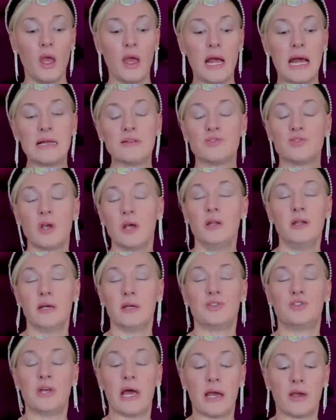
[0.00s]
as an
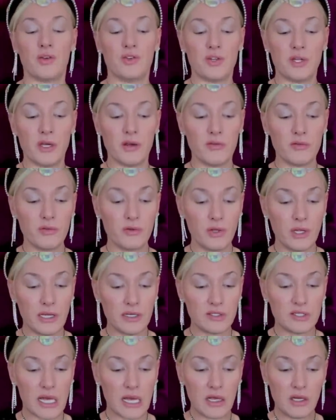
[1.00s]
executive, the
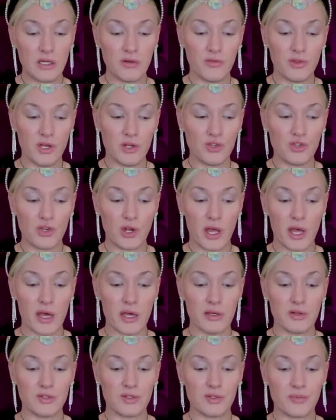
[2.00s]
executive that she
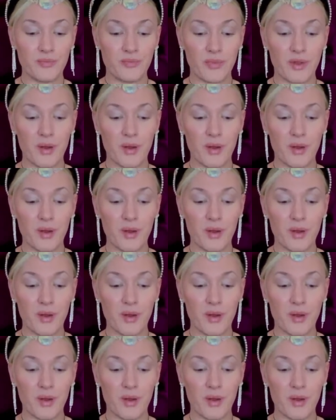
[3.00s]
is.